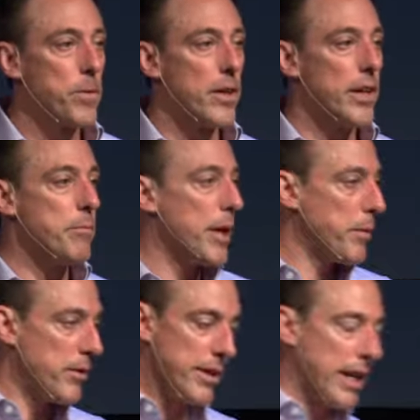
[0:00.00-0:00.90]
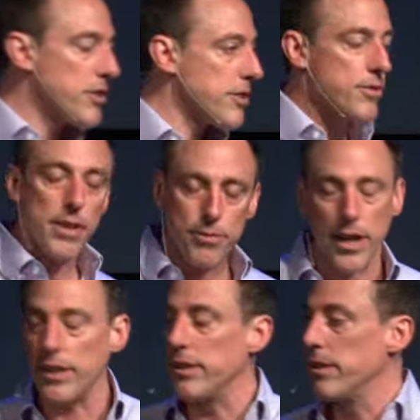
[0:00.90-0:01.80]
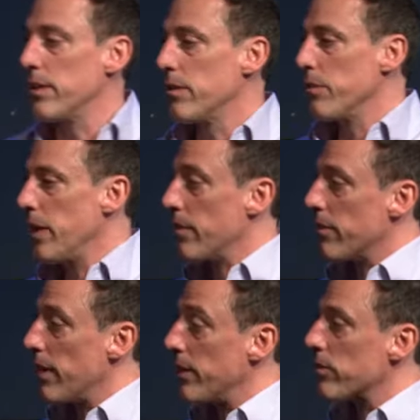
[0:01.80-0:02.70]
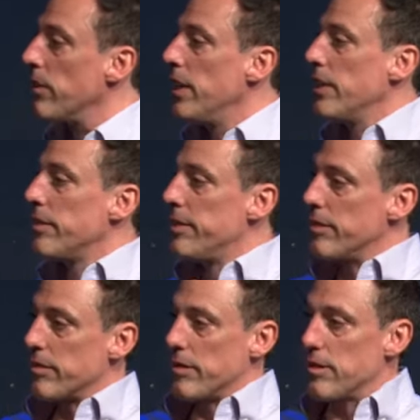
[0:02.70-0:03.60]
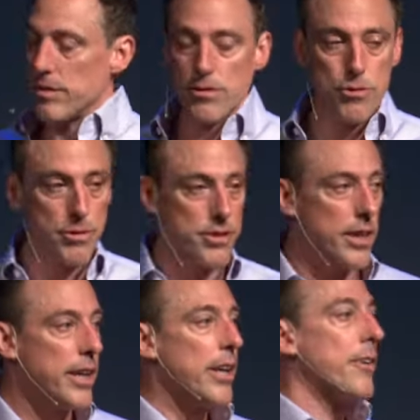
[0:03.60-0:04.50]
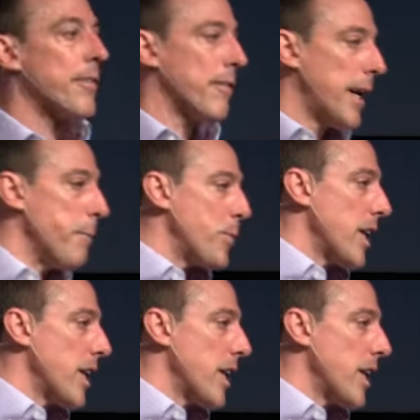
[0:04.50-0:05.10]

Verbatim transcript: All right, maybe nations, that's fine, whatever, right? So this, this is to his, right.